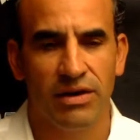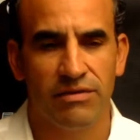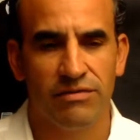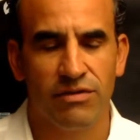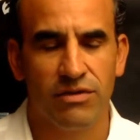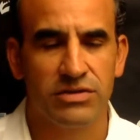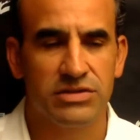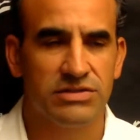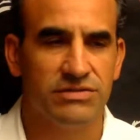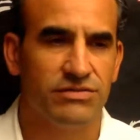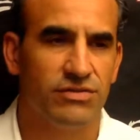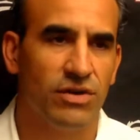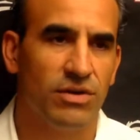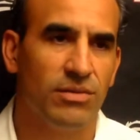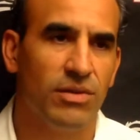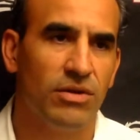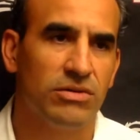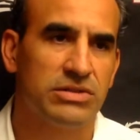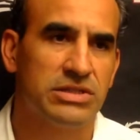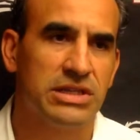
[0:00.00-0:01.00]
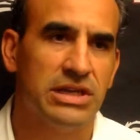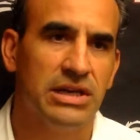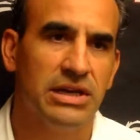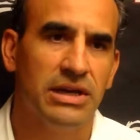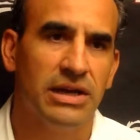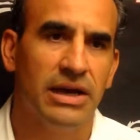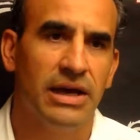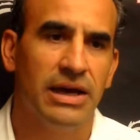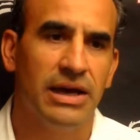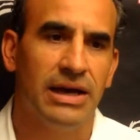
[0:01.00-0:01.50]
first and foremost
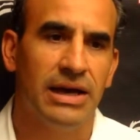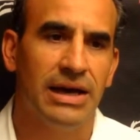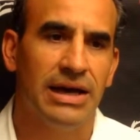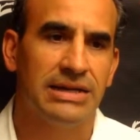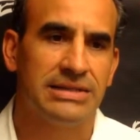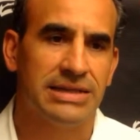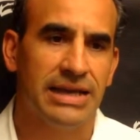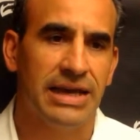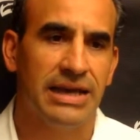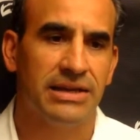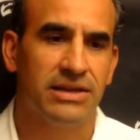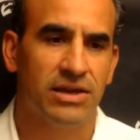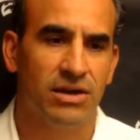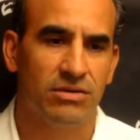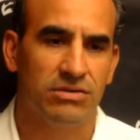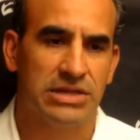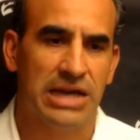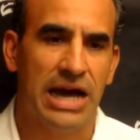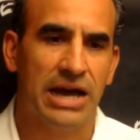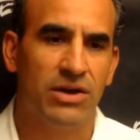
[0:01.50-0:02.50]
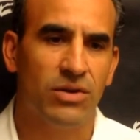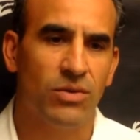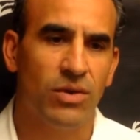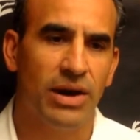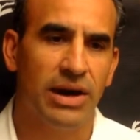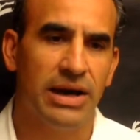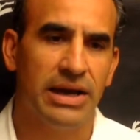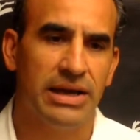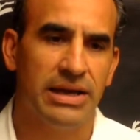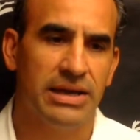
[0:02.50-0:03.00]
as a head coach, how do
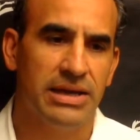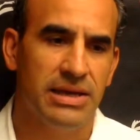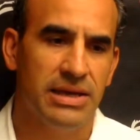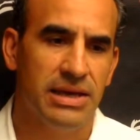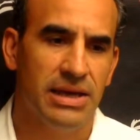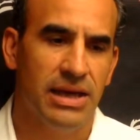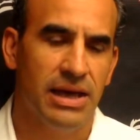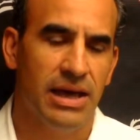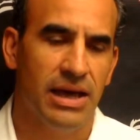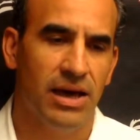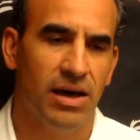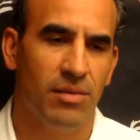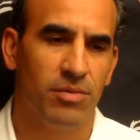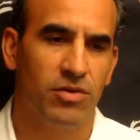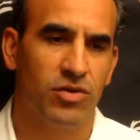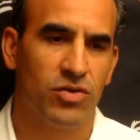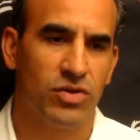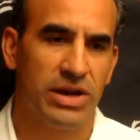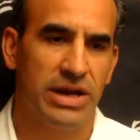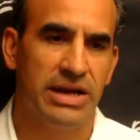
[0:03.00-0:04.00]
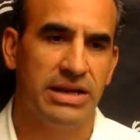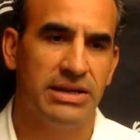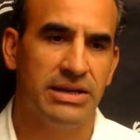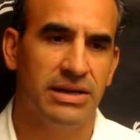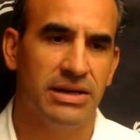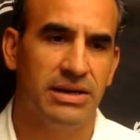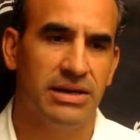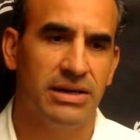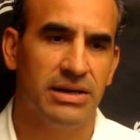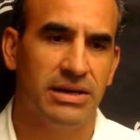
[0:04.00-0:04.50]
I help create
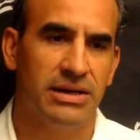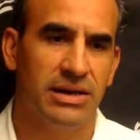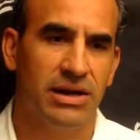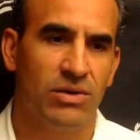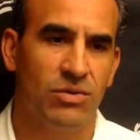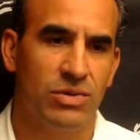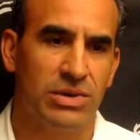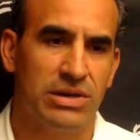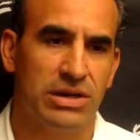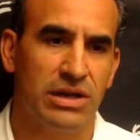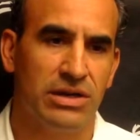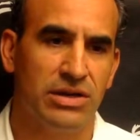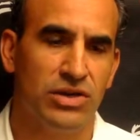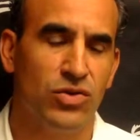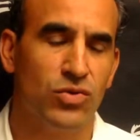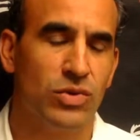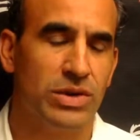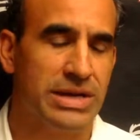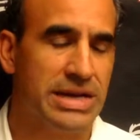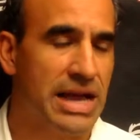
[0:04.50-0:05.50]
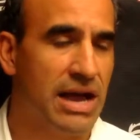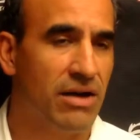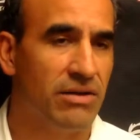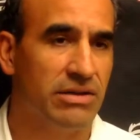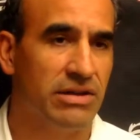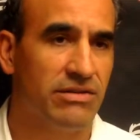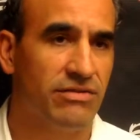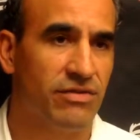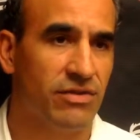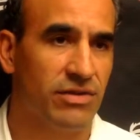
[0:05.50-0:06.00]
a new
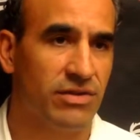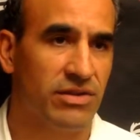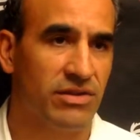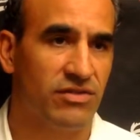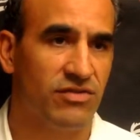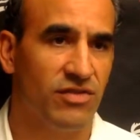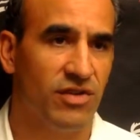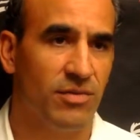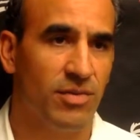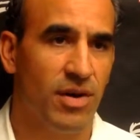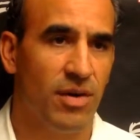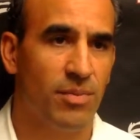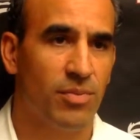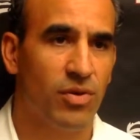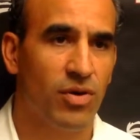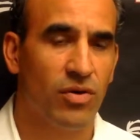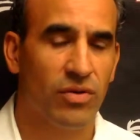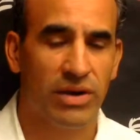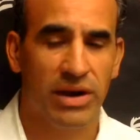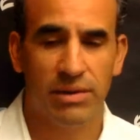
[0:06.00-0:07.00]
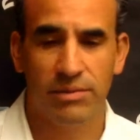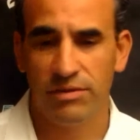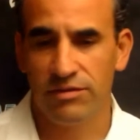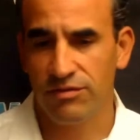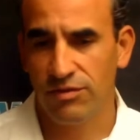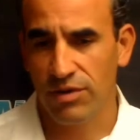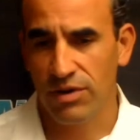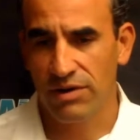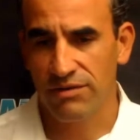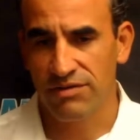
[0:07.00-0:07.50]
reality for this football program and
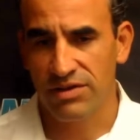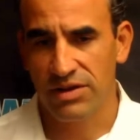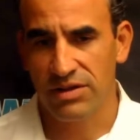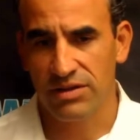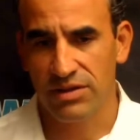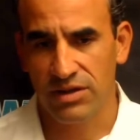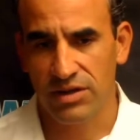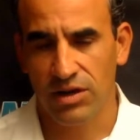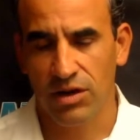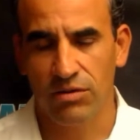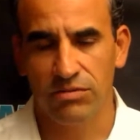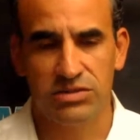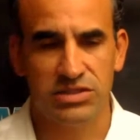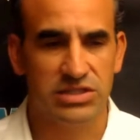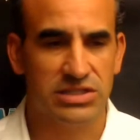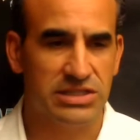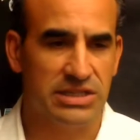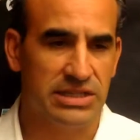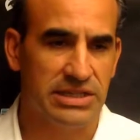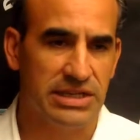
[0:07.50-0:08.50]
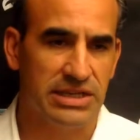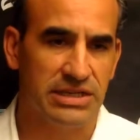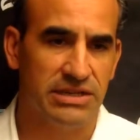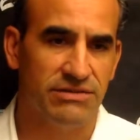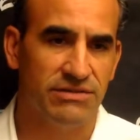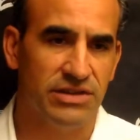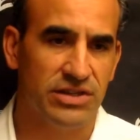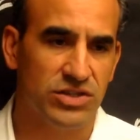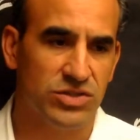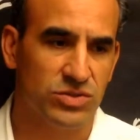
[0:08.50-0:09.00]
for the coaches and the
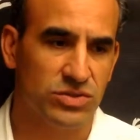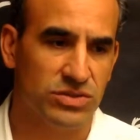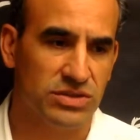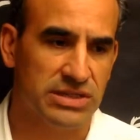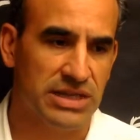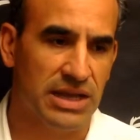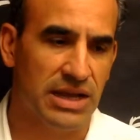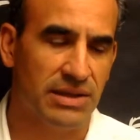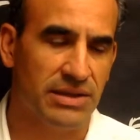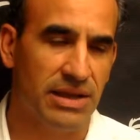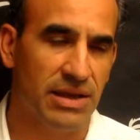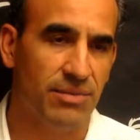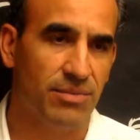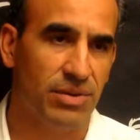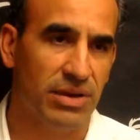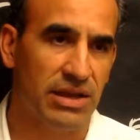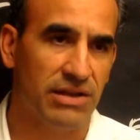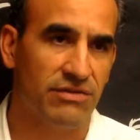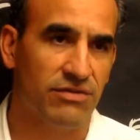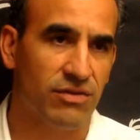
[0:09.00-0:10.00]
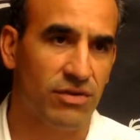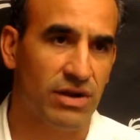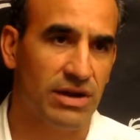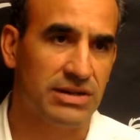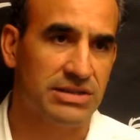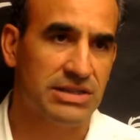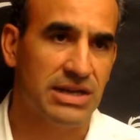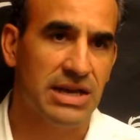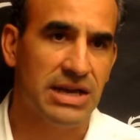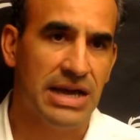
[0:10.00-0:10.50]
individuals that play for
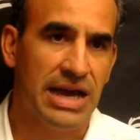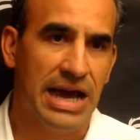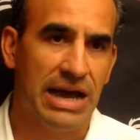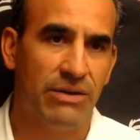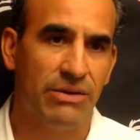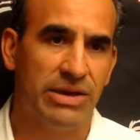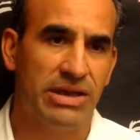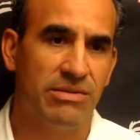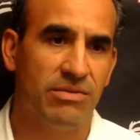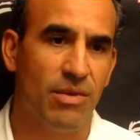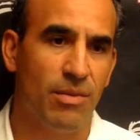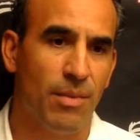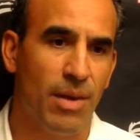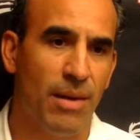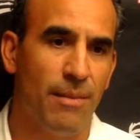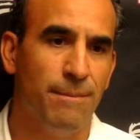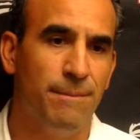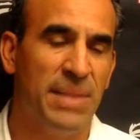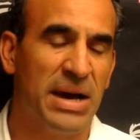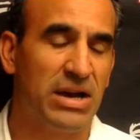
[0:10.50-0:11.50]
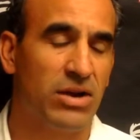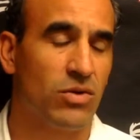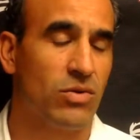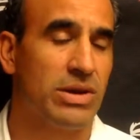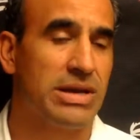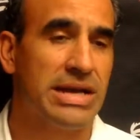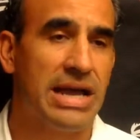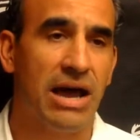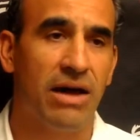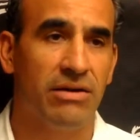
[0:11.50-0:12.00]
us? How do we keep a better
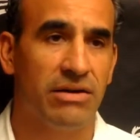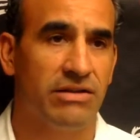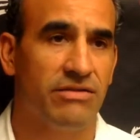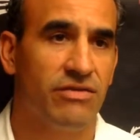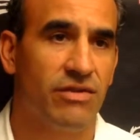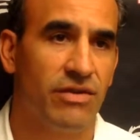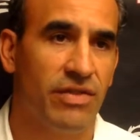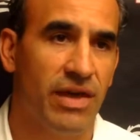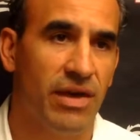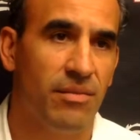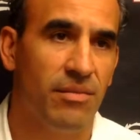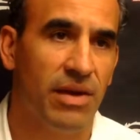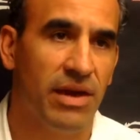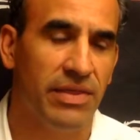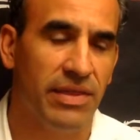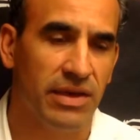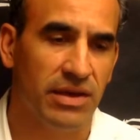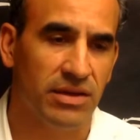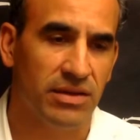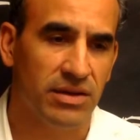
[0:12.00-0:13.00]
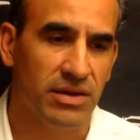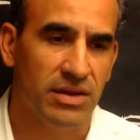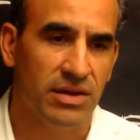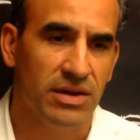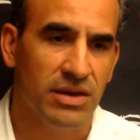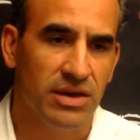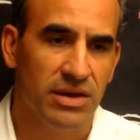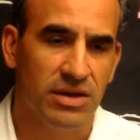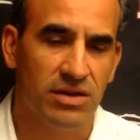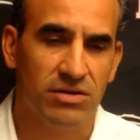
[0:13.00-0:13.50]
reality for them? I think,
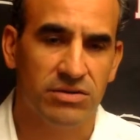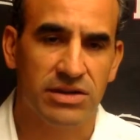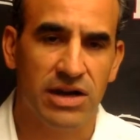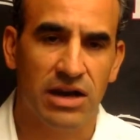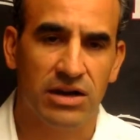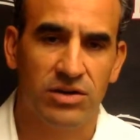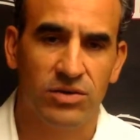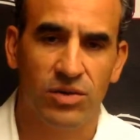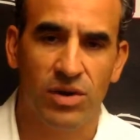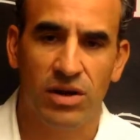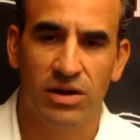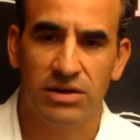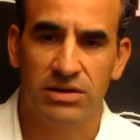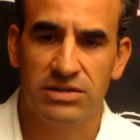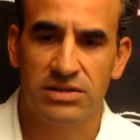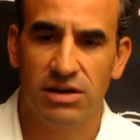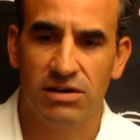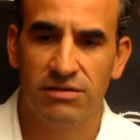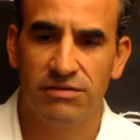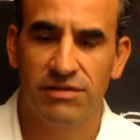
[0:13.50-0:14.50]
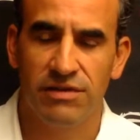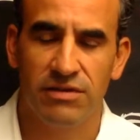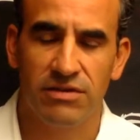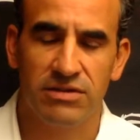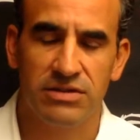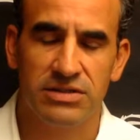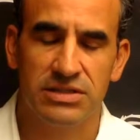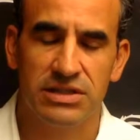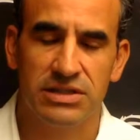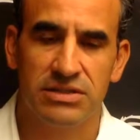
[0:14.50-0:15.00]
you know, Dr. Wallace, our
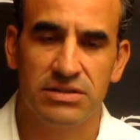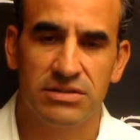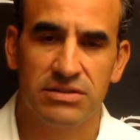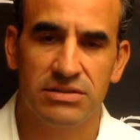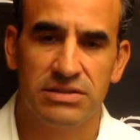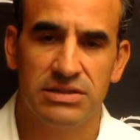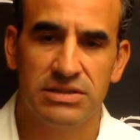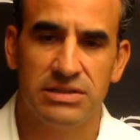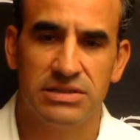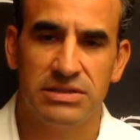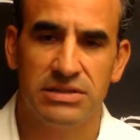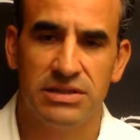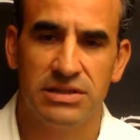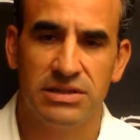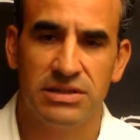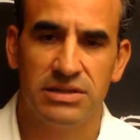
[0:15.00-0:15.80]
fearless leader, is